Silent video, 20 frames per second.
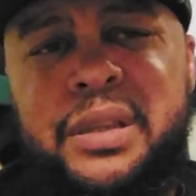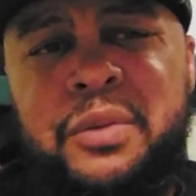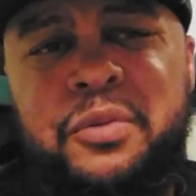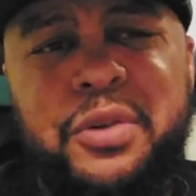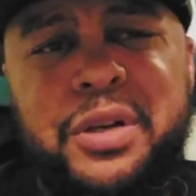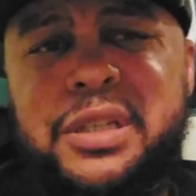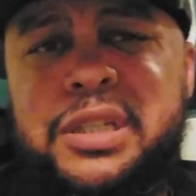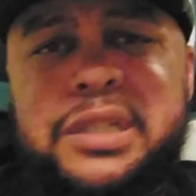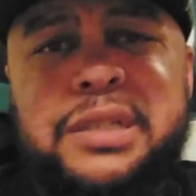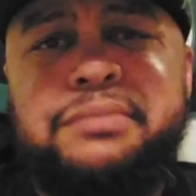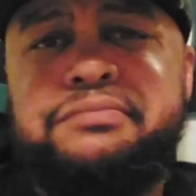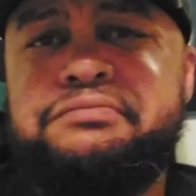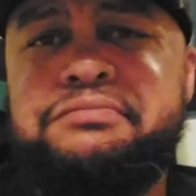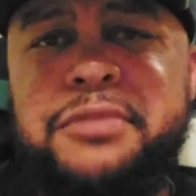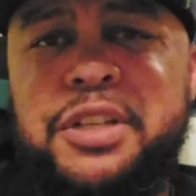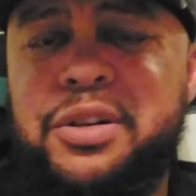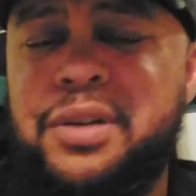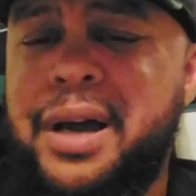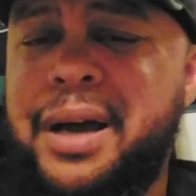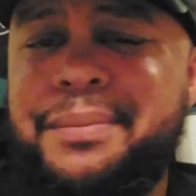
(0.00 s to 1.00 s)
Which,
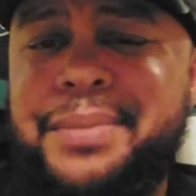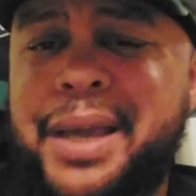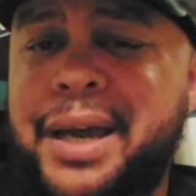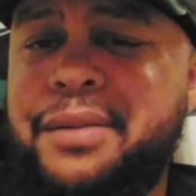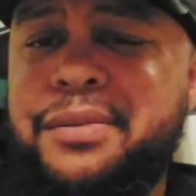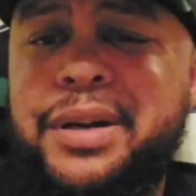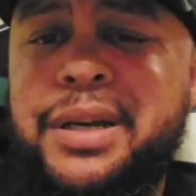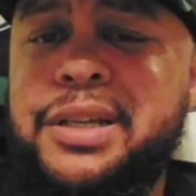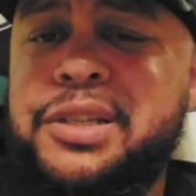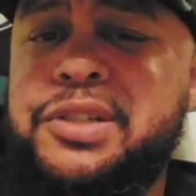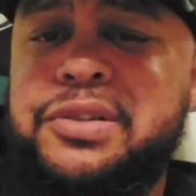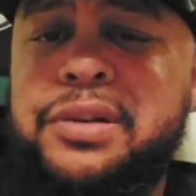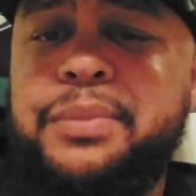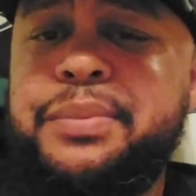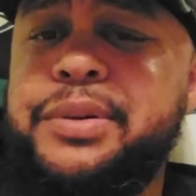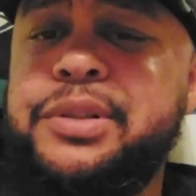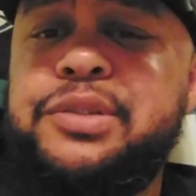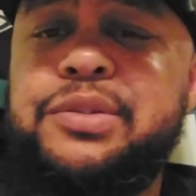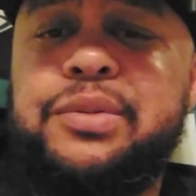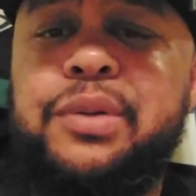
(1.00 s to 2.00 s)
you know, I'm not really
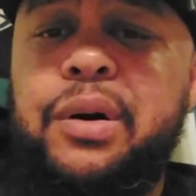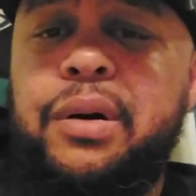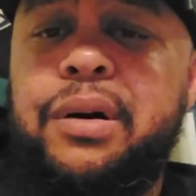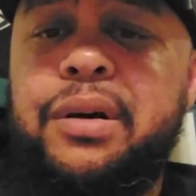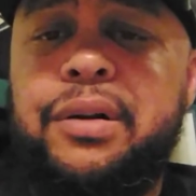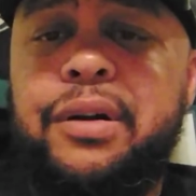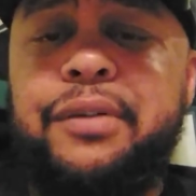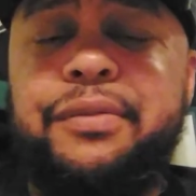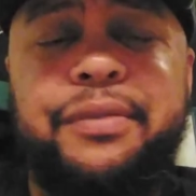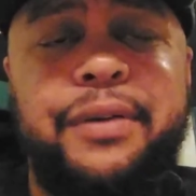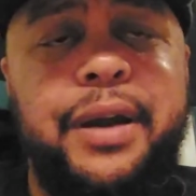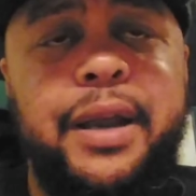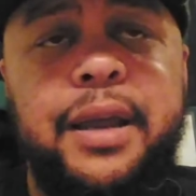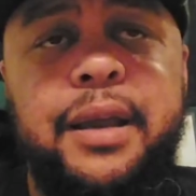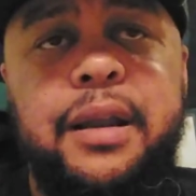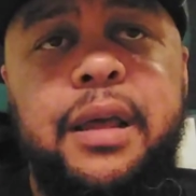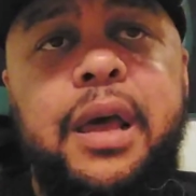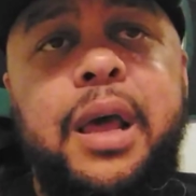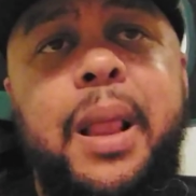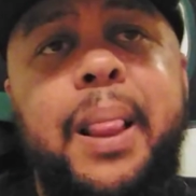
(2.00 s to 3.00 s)
tripping too hard off of
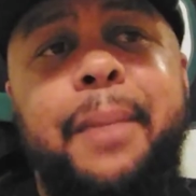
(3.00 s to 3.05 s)
that.